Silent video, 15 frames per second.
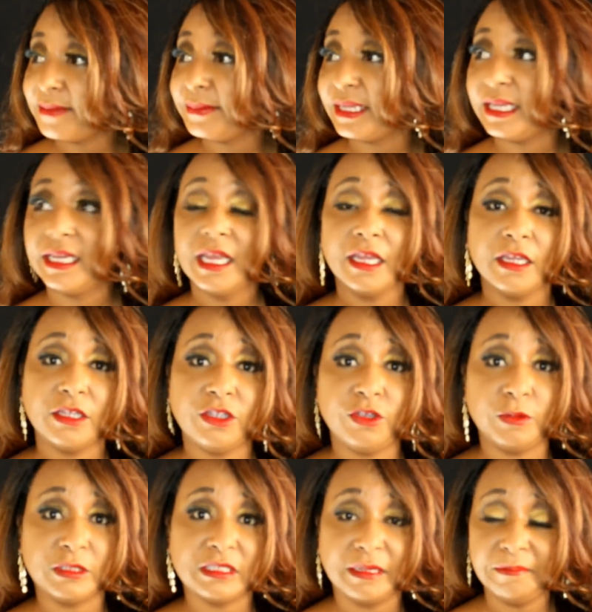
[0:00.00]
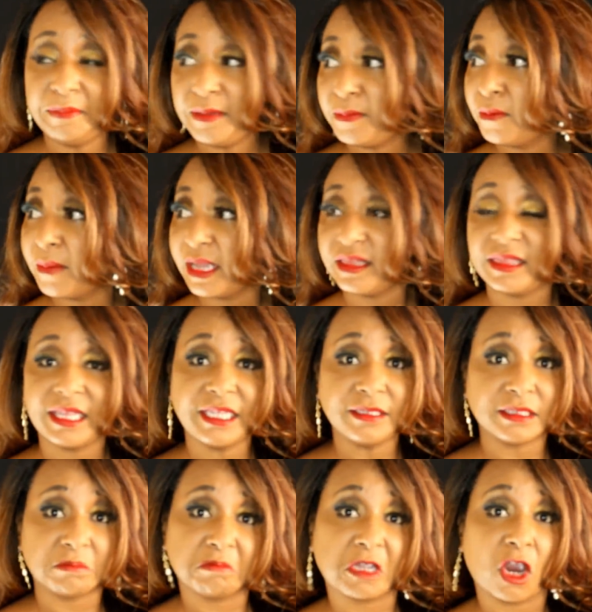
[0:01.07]
mean, some people might
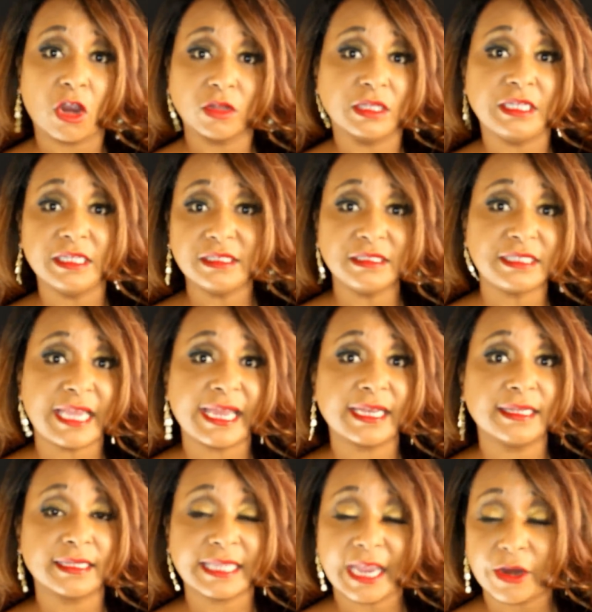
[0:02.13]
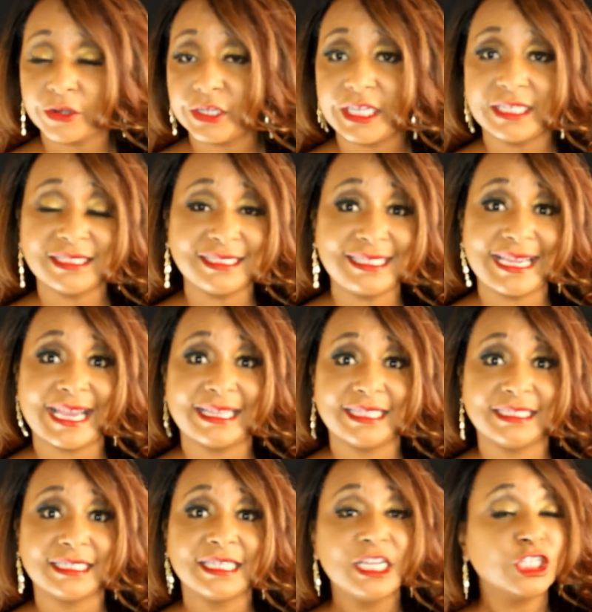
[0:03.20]
think Cardi isn't
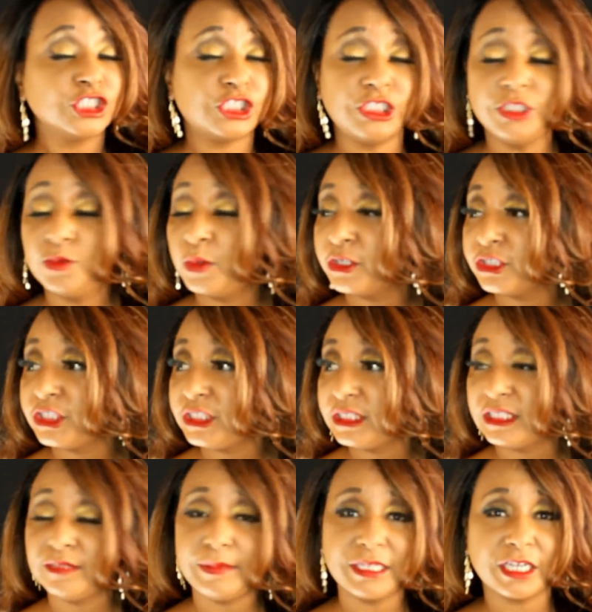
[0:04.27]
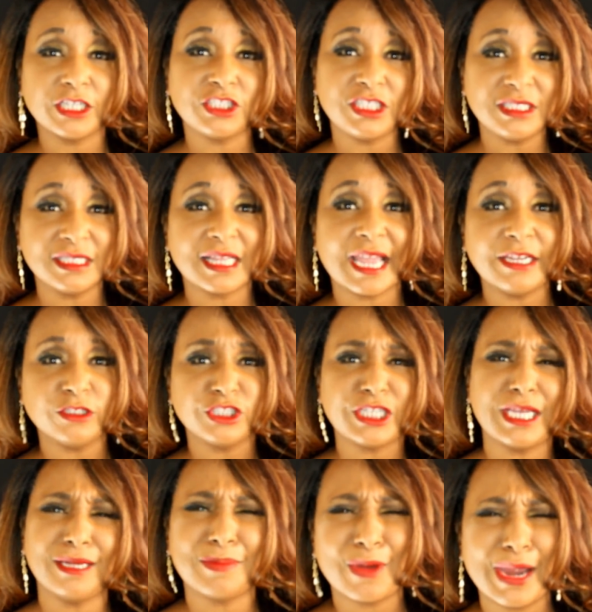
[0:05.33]
talented. She's where she is because she's lighter
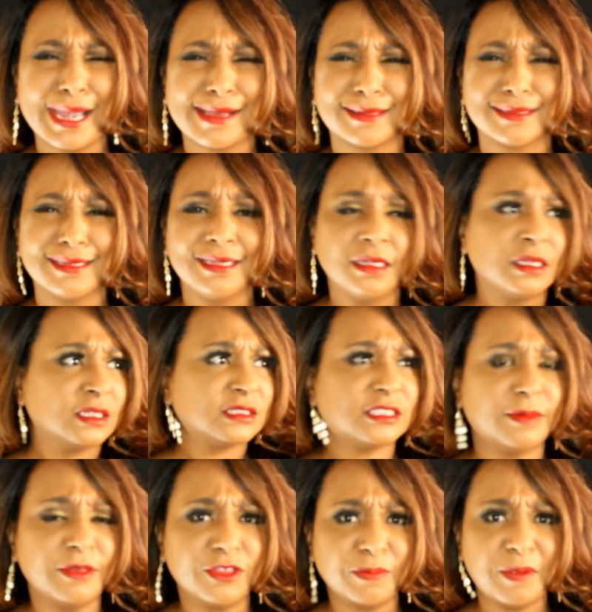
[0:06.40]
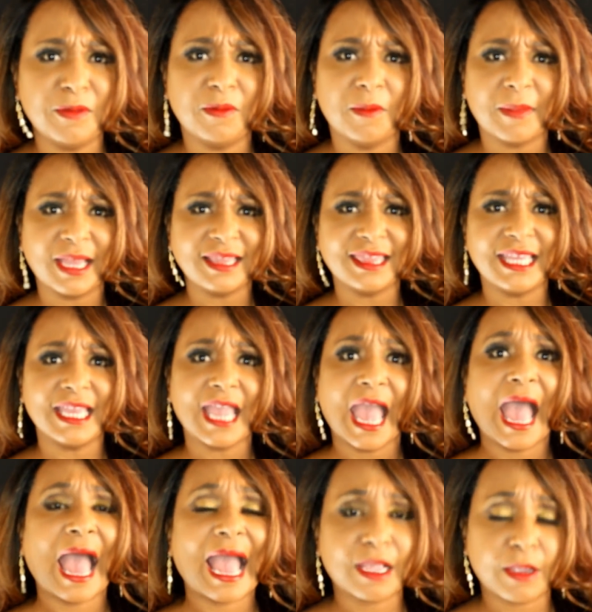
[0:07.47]
shade of brown. Some other people might think,
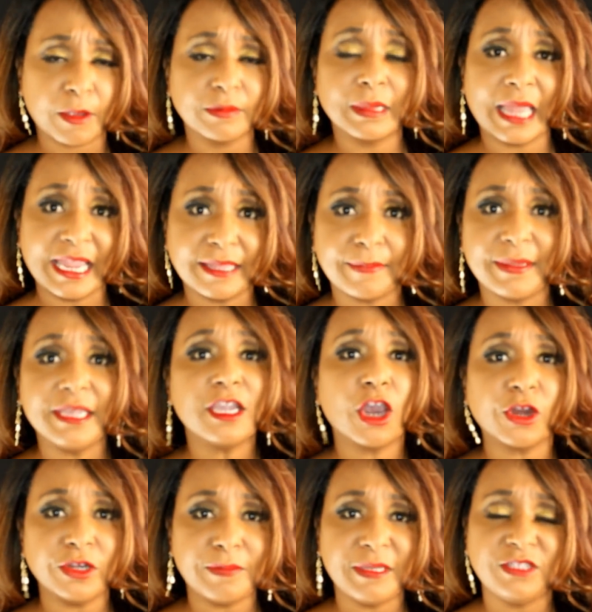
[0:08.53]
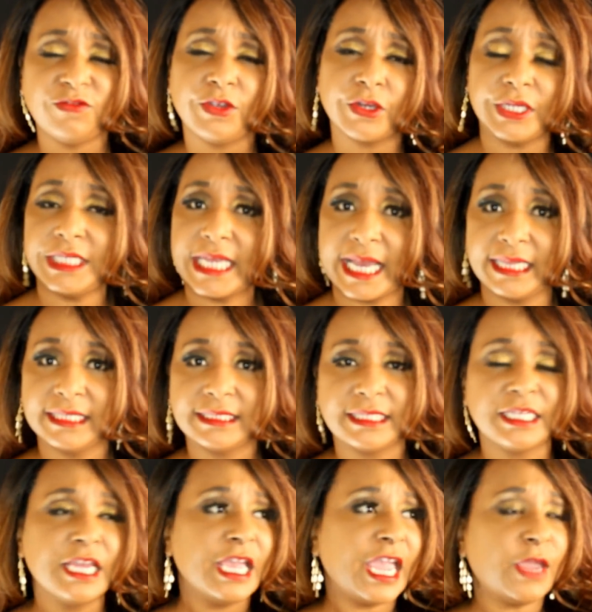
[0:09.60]
like me, Cardi B's very
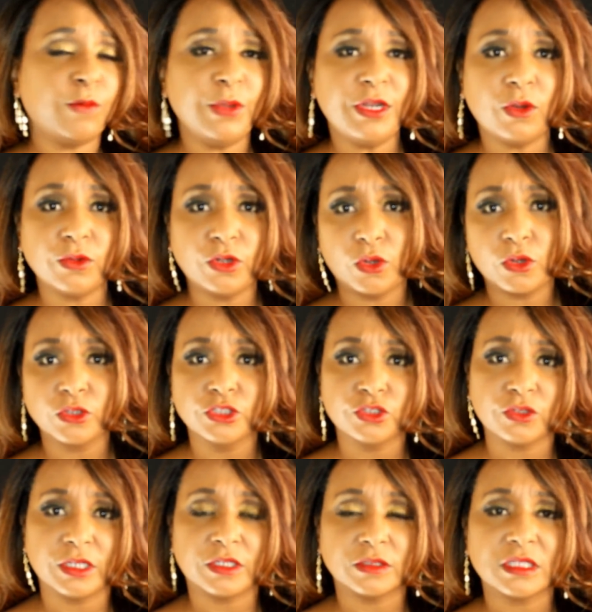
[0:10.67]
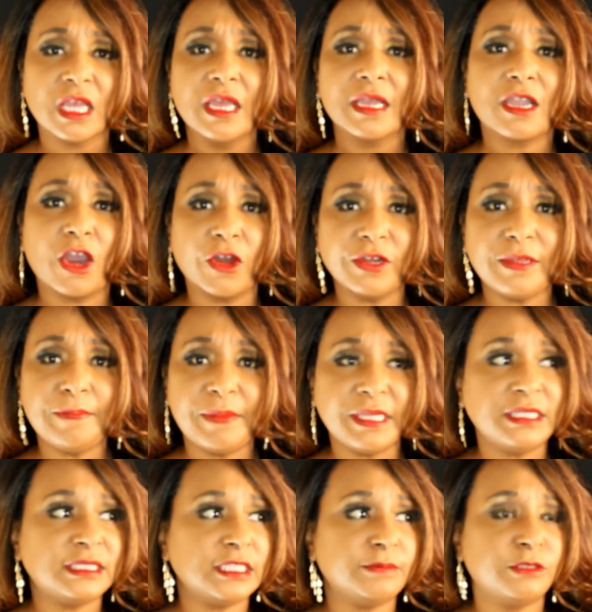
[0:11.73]
talented, and we don't know her struggles. Cardi
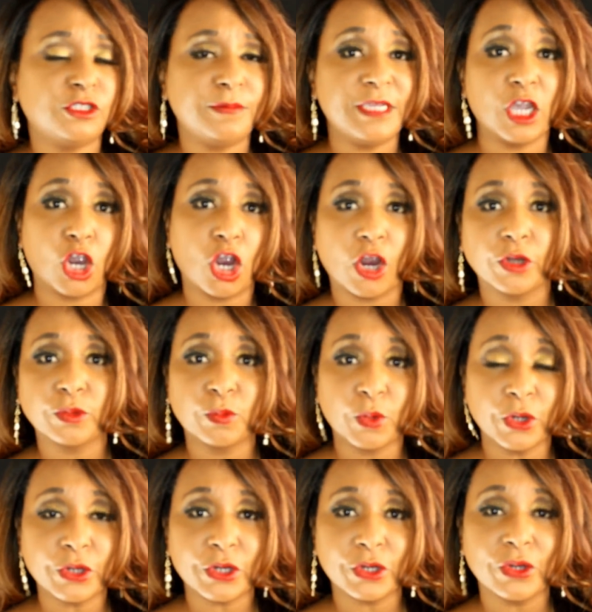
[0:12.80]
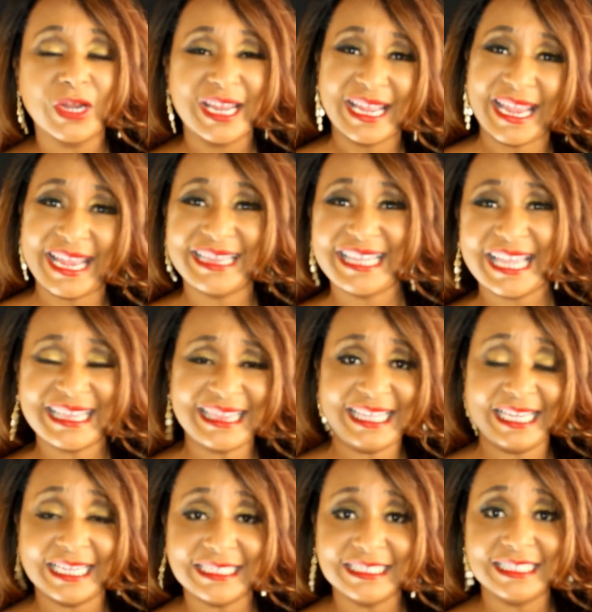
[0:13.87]
B seems to be a hard worker, and at
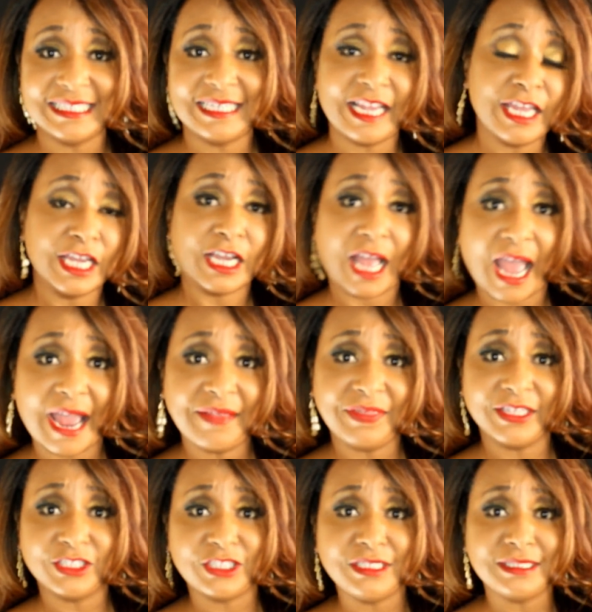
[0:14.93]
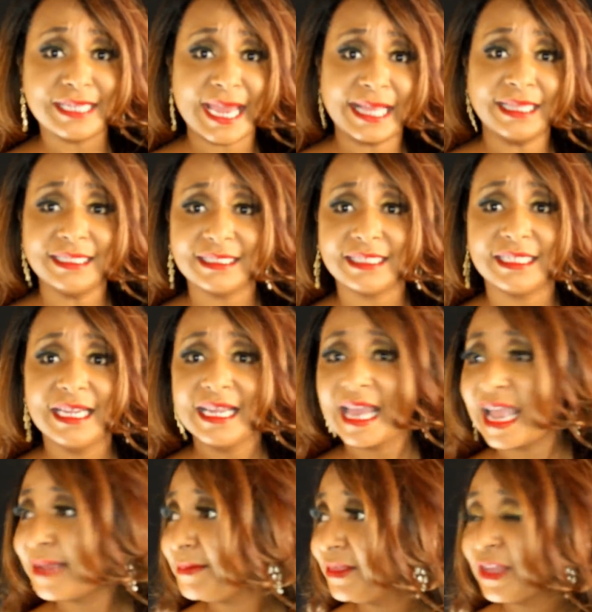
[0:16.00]
the end of the day, I think she's talented.
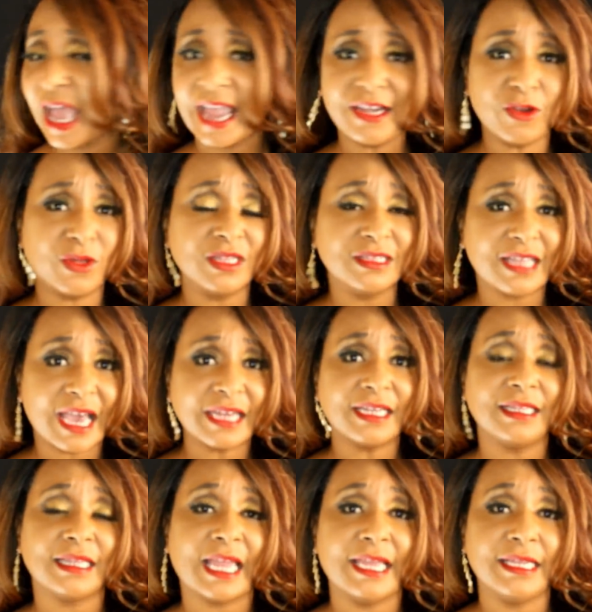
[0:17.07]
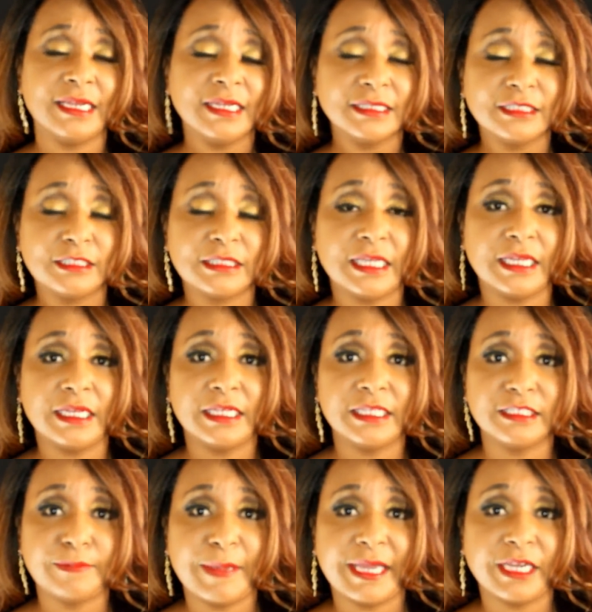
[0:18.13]
I mean, I know a lot of light-skinned
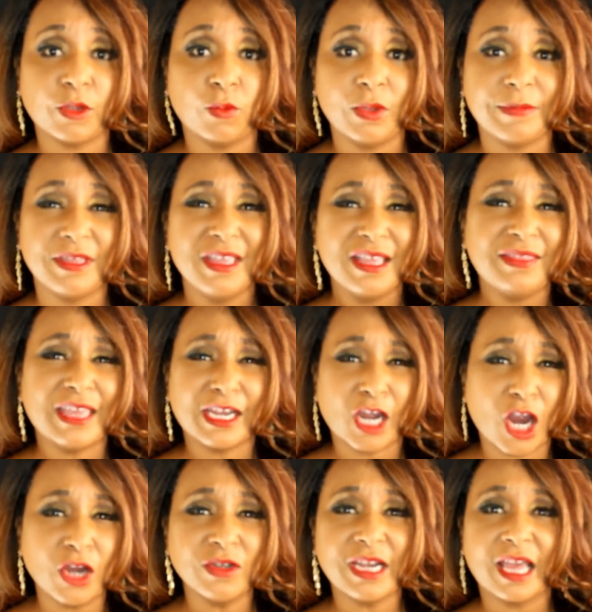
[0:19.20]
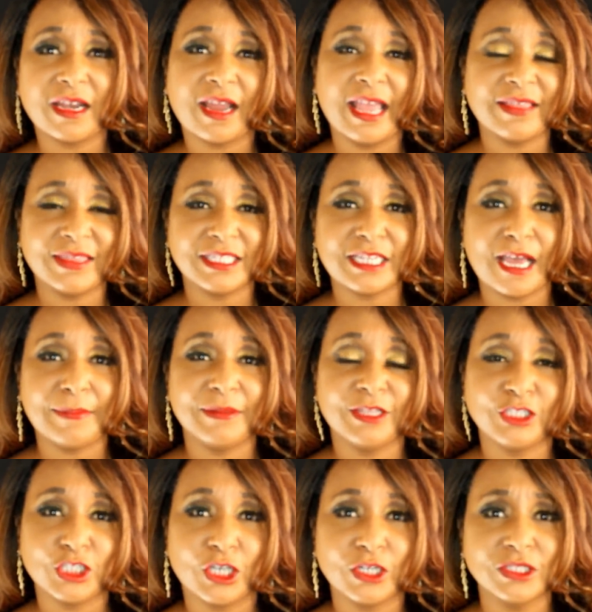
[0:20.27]
Hispanic women that are not at the top of the
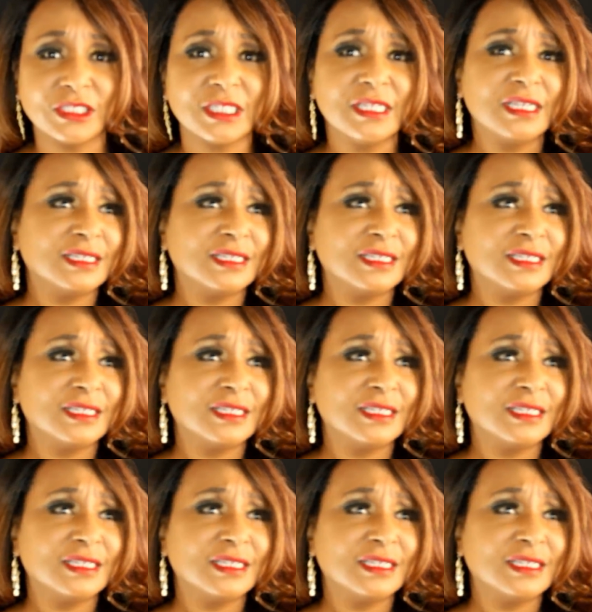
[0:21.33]
charts